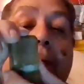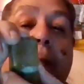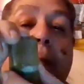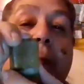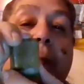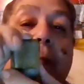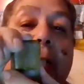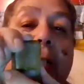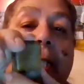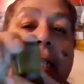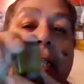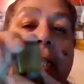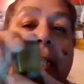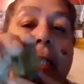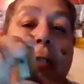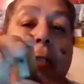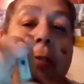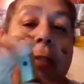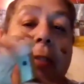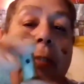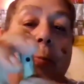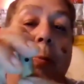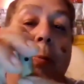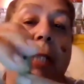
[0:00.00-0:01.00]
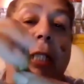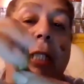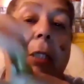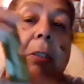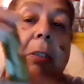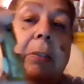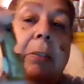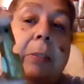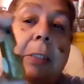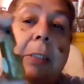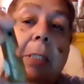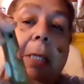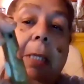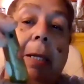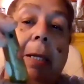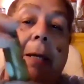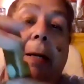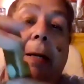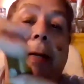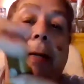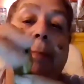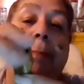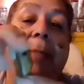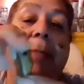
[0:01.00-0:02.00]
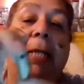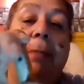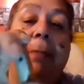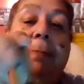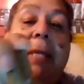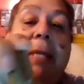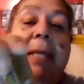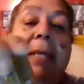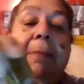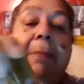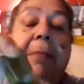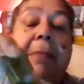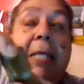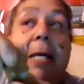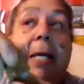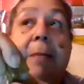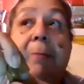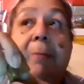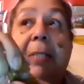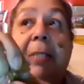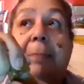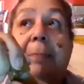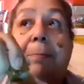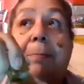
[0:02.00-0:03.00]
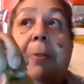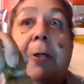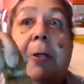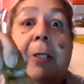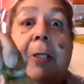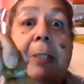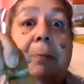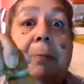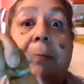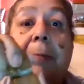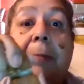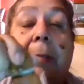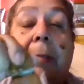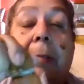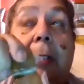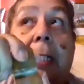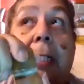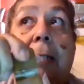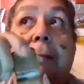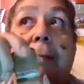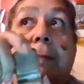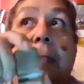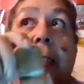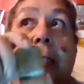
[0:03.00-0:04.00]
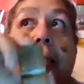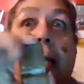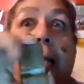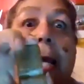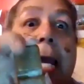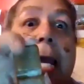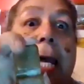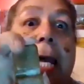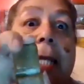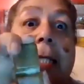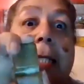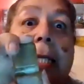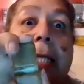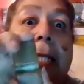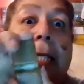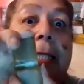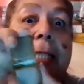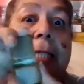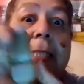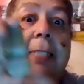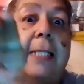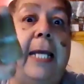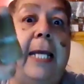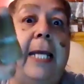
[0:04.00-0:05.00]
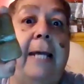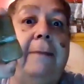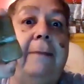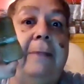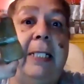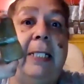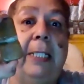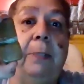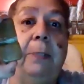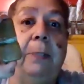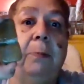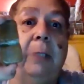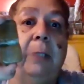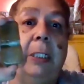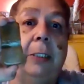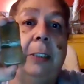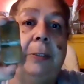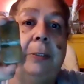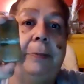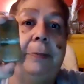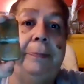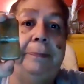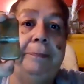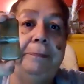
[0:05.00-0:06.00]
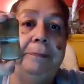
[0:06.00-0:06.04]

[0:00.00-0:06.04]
We would have used willow, but maybe I'm in a part of the land that doesn't have any willow,